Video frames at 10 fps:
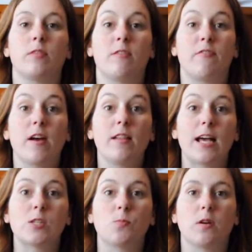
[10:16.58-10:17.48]
the very
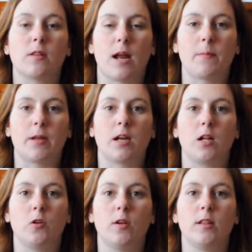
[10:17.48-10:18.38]
last book that I'm going to
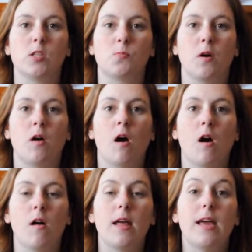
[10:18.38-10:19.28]
include in this book
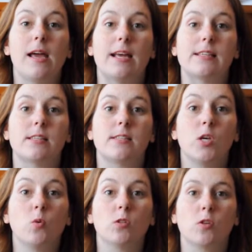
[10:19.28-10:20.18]
haul is a
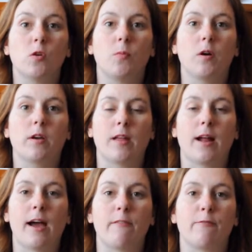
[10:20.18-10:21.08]
sequel to a book that
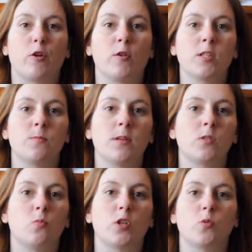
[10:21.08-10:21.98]
I got for
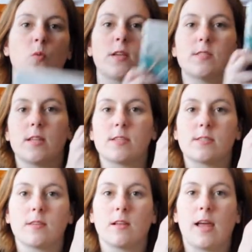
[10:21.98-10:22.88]
Christmas, which was The
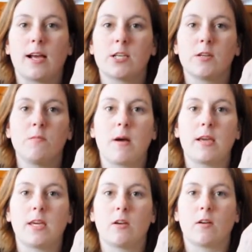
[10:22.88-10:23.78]
Selection
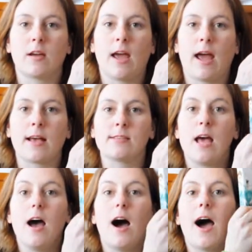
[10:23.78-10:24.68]
by Kiera Cass.
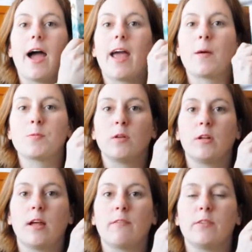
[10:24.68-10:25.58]
I
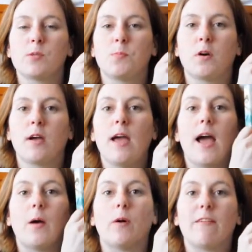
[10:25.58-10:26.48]
absolutely love this book,
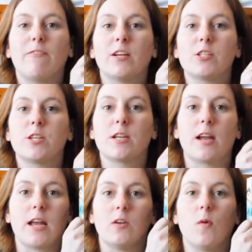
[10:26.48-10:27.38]
and when I finished it,
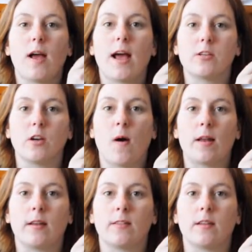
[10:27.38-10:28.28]
I knew I had to go
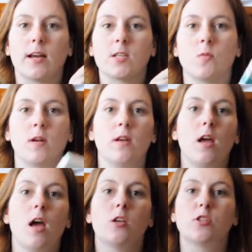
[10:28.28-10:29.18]
out and get the next one,
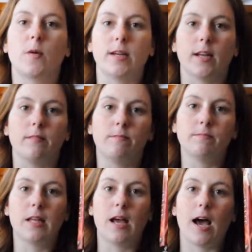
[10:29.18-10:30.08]
so I did.
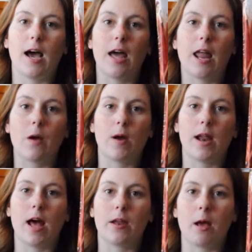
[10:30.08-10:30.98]
And I went
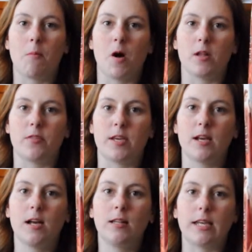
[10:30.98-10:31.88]
out and bought
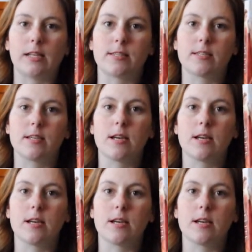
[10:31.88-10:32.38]
The Elite.